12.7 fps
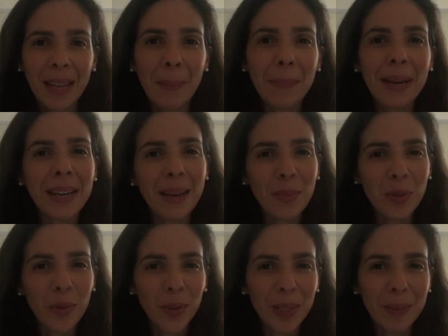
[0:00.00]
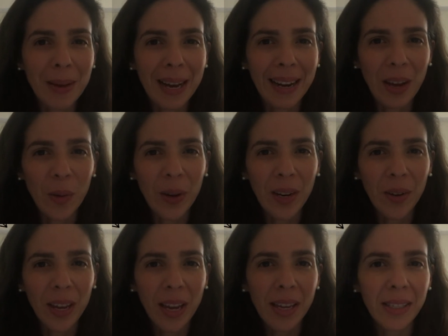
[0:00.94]
My name is Rosabelle Coelho
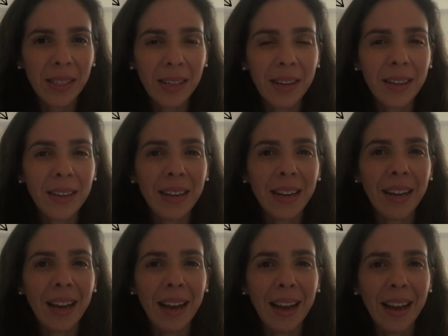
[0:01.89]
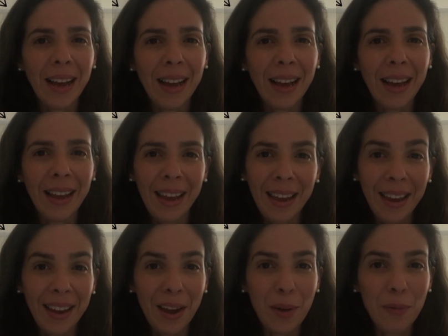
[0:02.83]
Quesar,
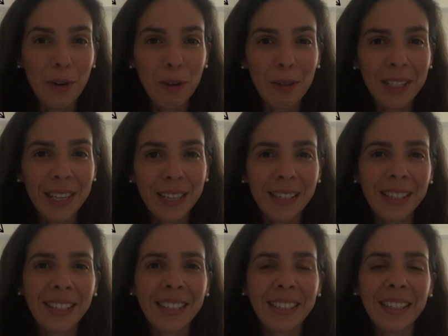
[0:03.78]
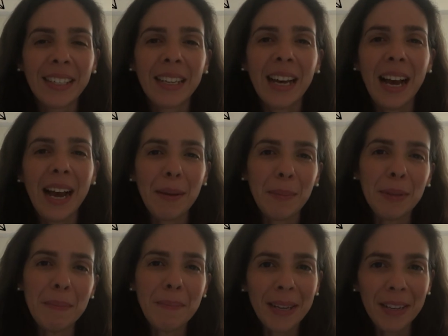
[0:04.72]
aka Rosa. I'm
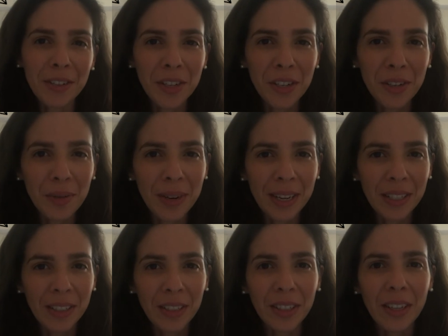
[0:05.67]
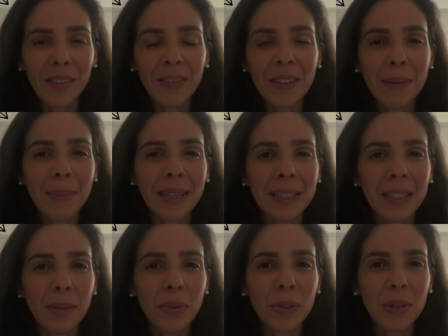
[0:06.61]
the managing director of the
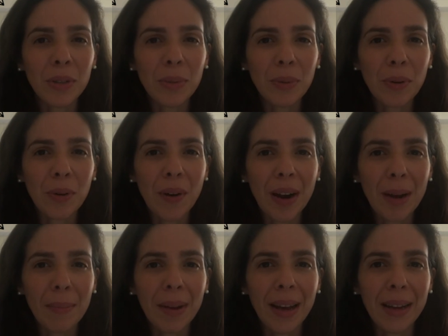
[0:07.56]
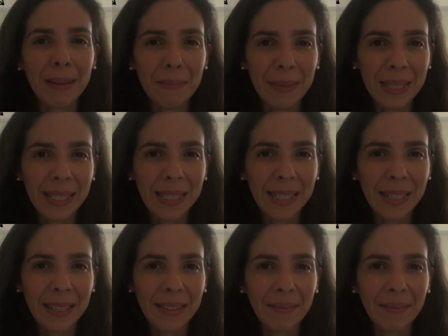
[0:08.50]
MIT Brazil program at MISTI.